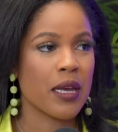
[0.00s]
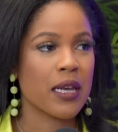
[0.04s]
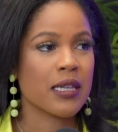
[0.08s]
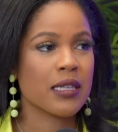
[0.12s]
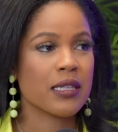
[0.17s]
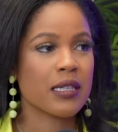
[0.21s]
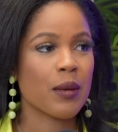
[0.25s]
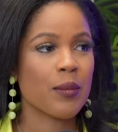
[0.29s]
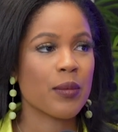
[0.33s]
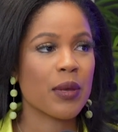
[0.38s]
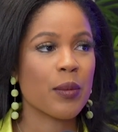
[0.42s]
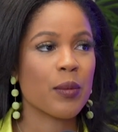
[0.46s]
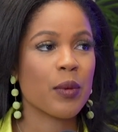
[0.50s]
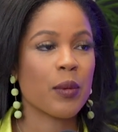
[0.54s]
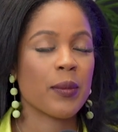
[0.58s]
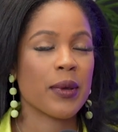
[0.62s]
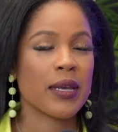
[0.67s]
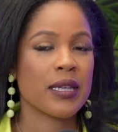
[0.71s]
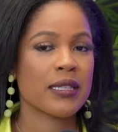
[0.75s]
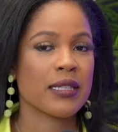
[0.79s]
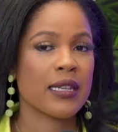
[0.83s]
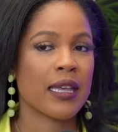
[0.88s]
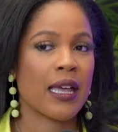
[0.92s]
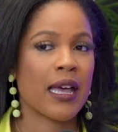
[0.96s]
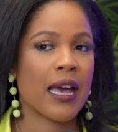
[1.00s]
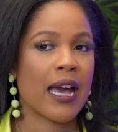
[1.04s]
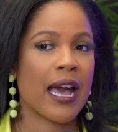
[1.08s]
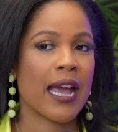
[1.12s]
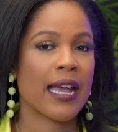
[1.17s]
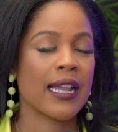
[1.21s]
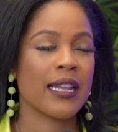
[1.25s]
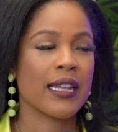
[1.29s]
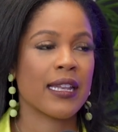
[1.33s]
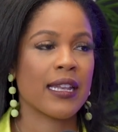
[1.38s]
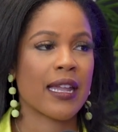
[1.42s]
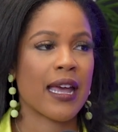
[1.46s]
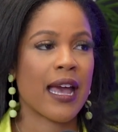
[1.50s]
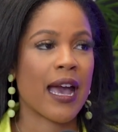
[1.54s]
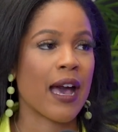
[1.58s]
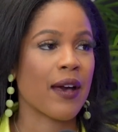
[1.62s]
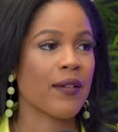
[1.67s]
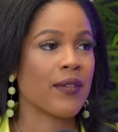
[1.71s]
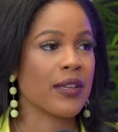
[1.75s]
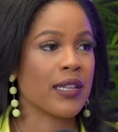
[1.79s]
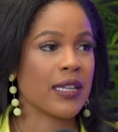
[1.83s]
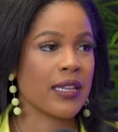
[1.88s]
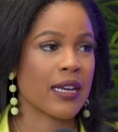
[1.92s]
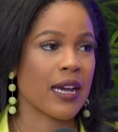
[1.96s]
Some people may say, I didn't
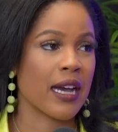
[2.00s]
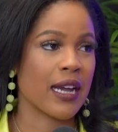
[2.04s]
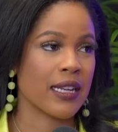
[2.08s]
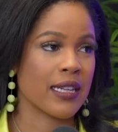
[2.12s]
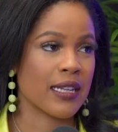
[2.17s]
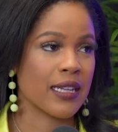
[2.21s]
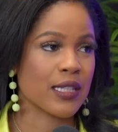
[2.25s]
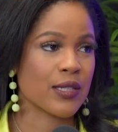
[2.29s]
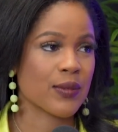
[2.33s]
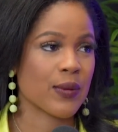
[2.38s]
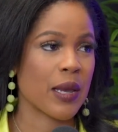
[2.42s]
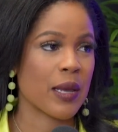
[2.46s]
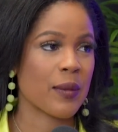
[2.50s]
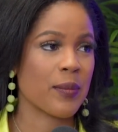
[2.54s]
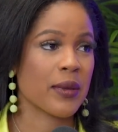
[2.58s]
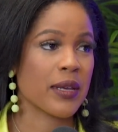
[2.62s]
have any guidance, right?